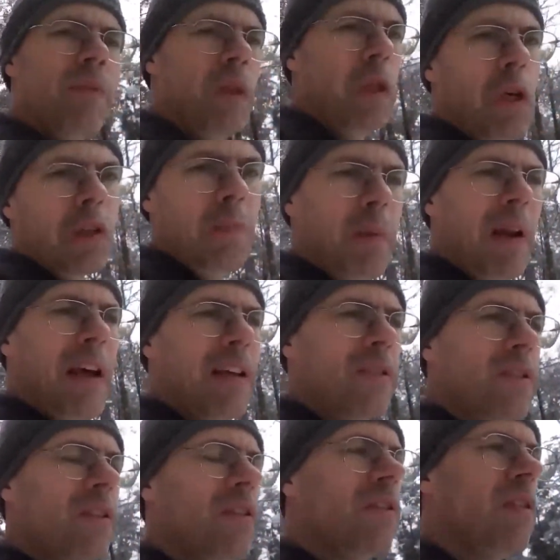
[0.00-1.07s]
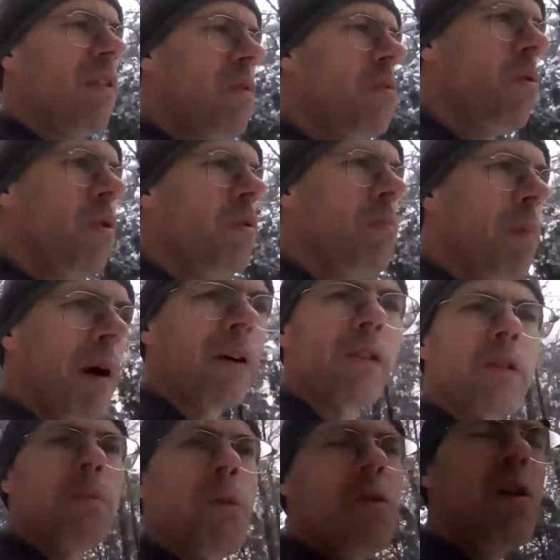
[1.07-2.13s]
Not pleasant or
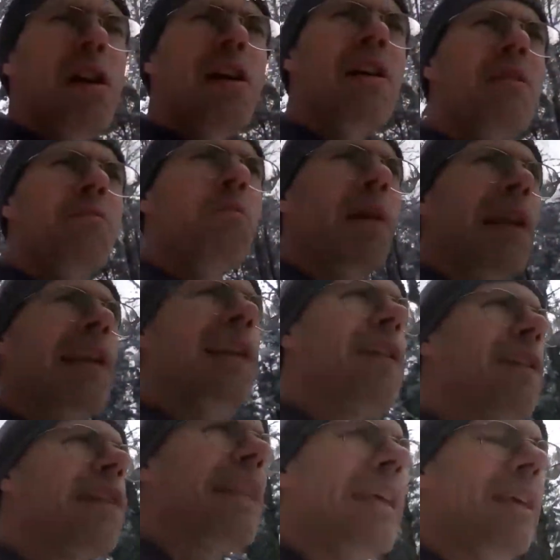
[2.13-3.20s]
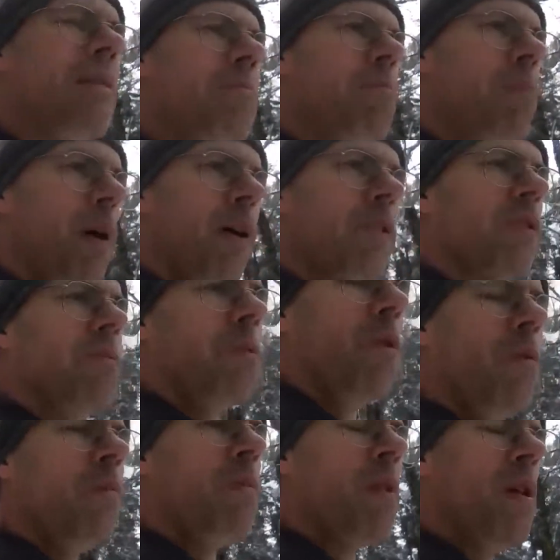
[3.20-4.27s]
possible, but literally impossible.